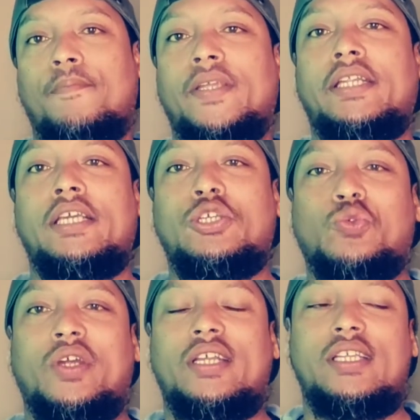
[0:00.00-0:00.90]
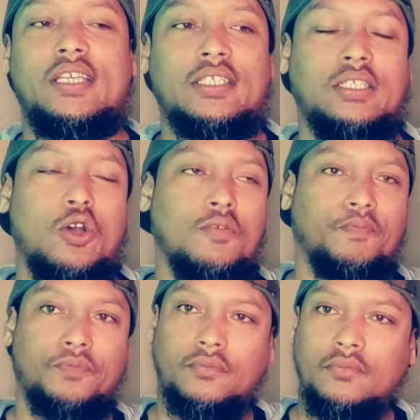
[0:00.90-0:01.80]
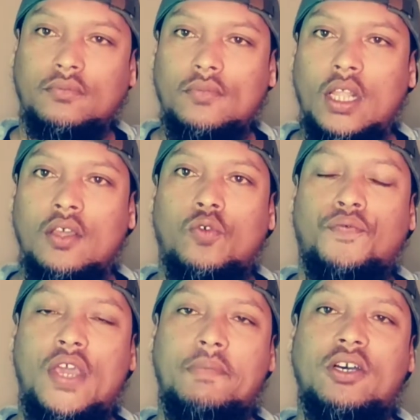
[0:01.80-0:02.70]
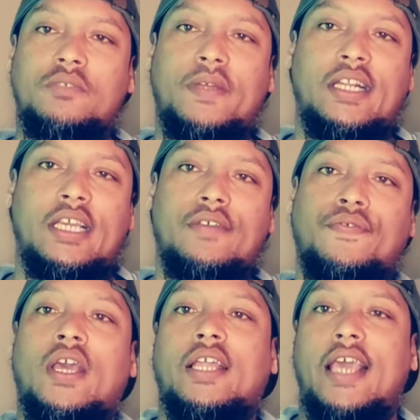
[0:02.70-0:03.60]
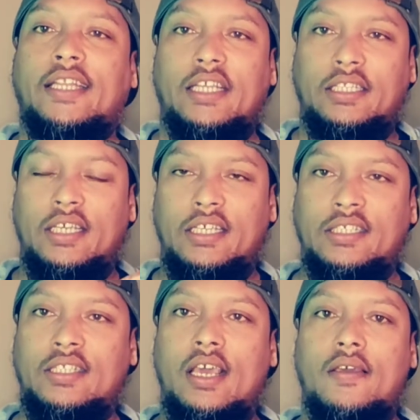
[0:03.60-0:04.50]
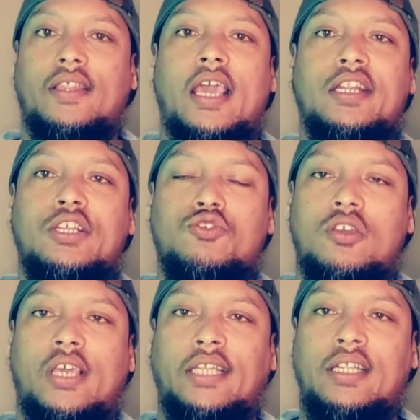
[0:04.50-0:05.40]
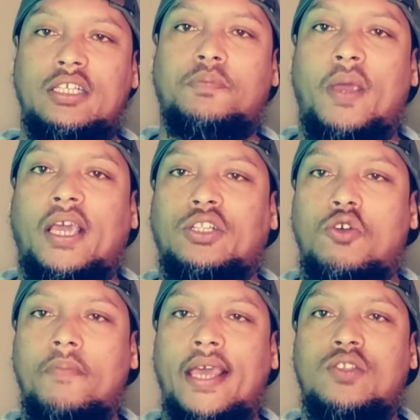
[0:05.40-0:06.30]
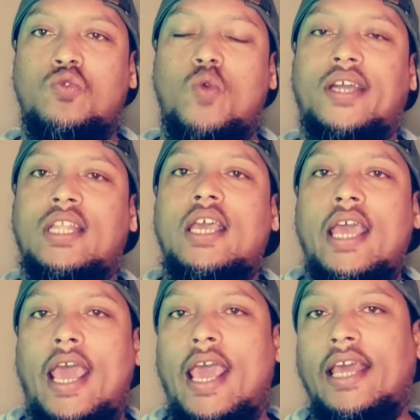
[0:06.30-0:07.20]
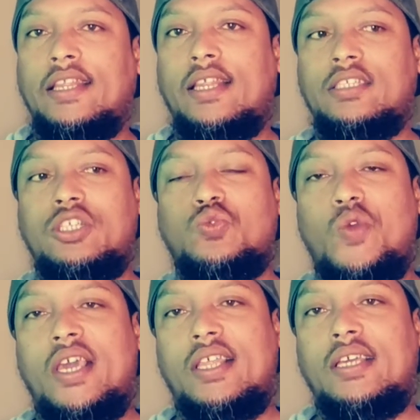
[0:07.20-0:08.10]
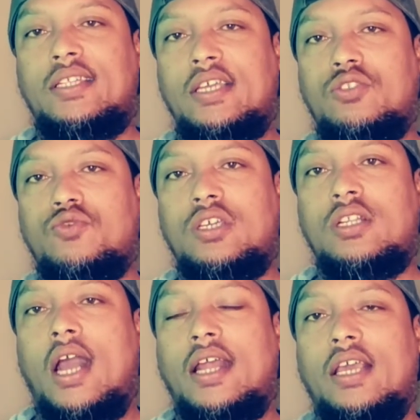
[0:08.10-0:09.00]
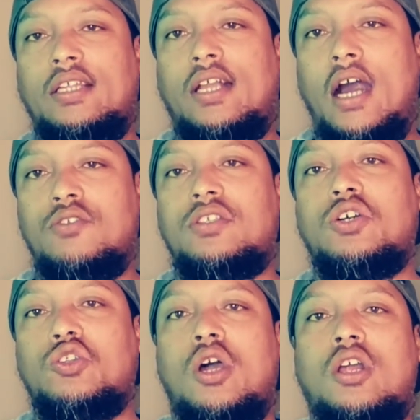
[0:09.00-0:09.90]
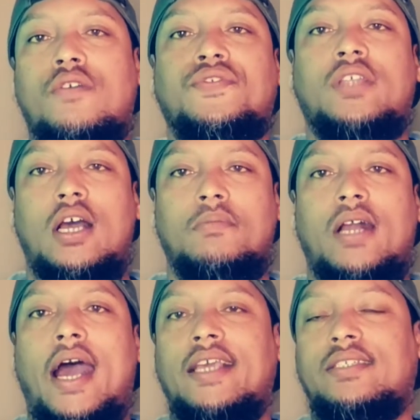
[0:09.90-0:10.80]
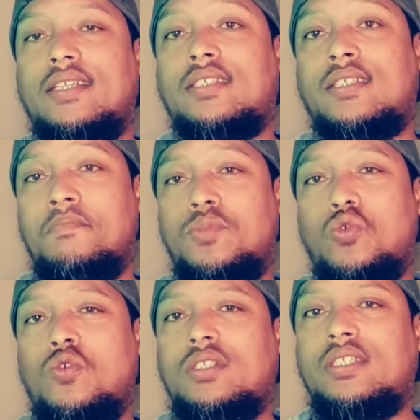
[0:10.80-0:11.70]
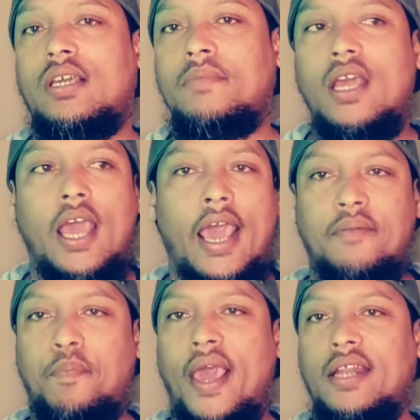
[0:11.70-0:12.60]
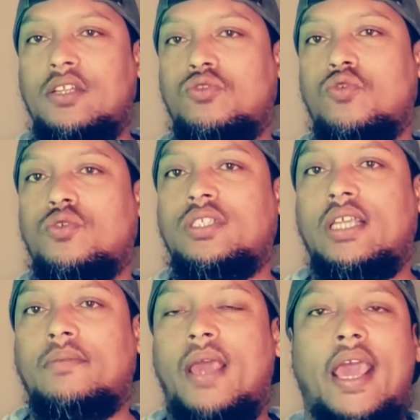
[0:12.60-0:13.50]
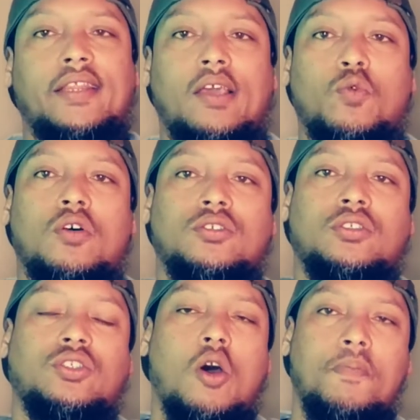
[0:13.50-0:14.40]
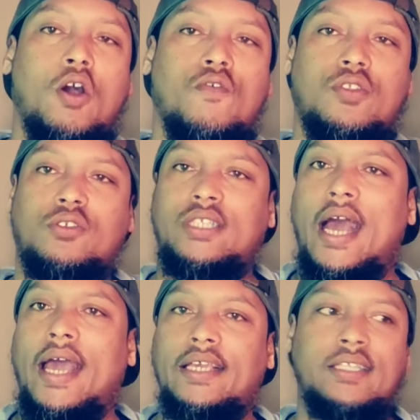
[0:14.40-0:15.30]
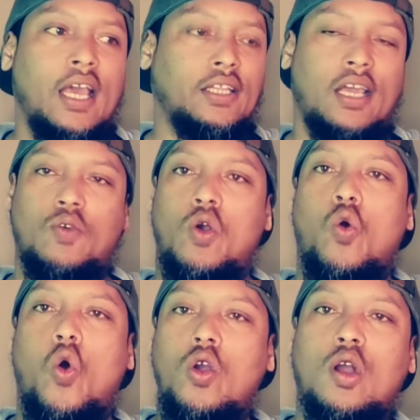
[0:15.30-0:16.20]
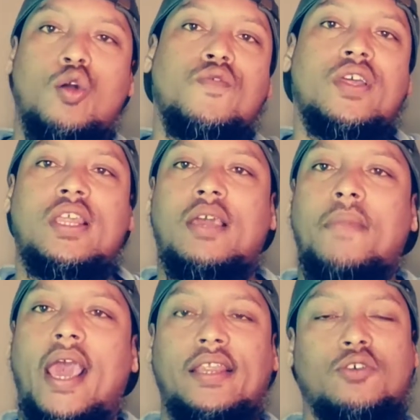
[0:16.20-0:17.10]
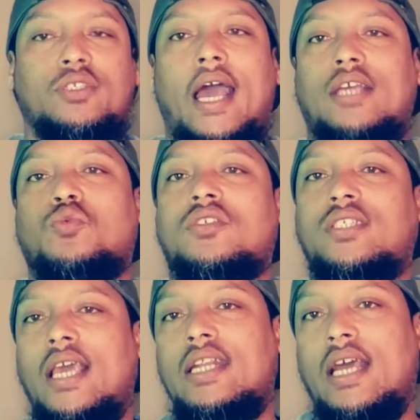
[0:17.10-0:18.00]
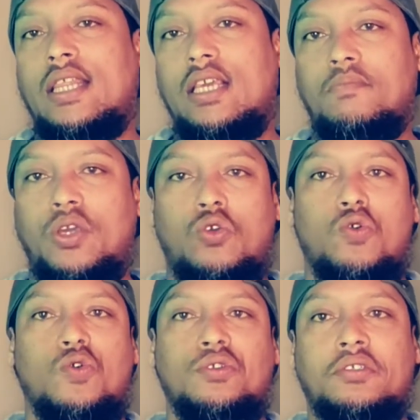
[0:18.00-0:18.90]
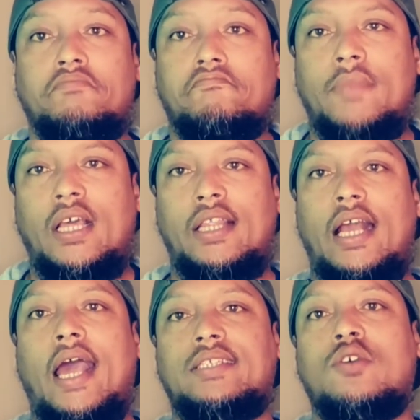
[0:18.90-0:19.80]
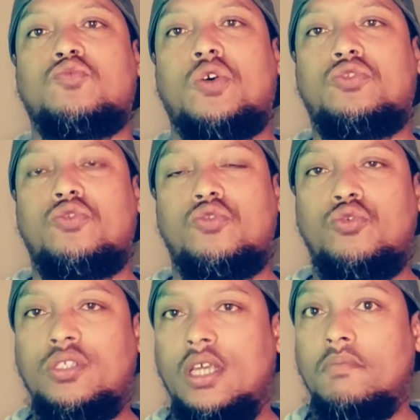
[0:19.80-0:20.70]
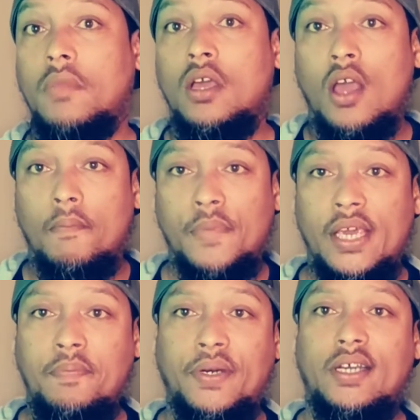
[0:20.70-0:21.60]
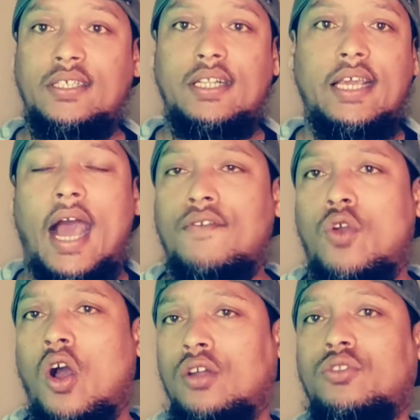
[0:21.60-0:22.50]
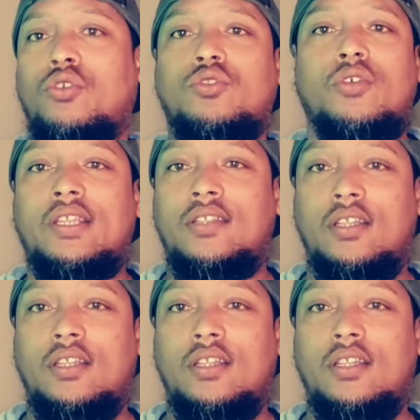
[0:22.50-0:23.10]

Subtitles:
it is what it is. So females believe that it is they need to get respect no matter what, and this is where they tend to encounter a lot of guys that simp towards them and pander towards them, and they will stomp over those guys, they will walk over them, and those guys will say nothing because the guys don't want to lose them. Me personally, I've gone through